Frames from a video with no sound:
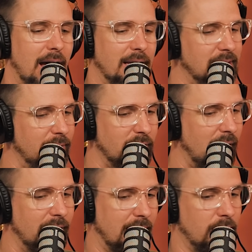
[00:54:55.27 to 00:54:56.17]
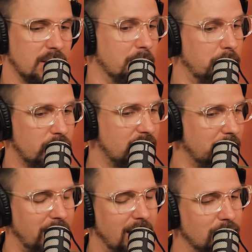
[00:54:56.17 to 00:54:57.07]
He's even got like, I've got some books
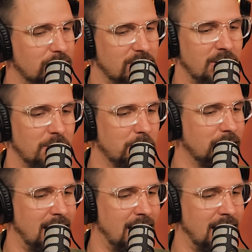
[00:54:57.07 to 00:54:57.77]
that might interest you.